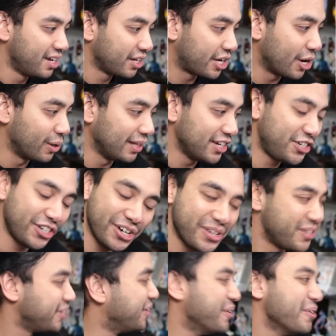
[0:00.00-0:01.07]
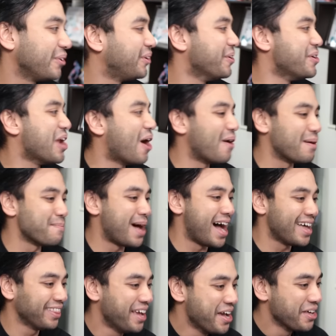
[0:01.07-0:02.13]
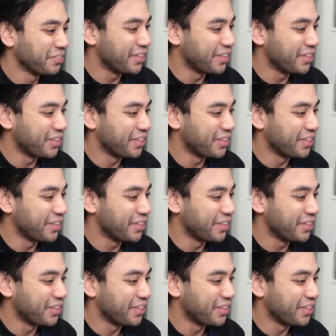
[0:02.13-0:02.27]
Coalition, you know, man,